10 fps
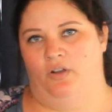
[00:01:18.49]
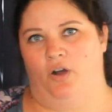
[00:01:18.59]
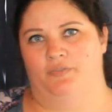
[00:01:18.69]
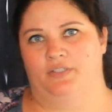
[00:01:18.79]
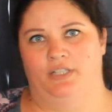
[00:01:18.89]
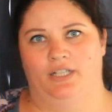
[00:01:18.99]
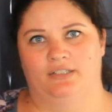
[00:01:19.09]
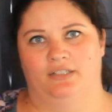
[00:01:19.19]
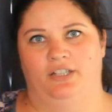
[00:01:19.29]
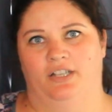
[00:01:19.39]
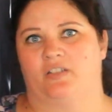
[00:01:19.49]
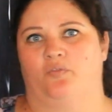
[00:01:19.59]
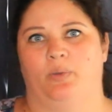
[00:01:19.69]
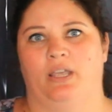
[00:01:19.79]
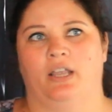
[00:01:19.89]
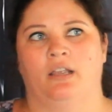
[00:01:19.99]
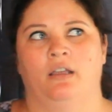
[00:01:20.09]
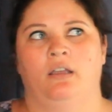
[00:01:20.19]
after years and years of being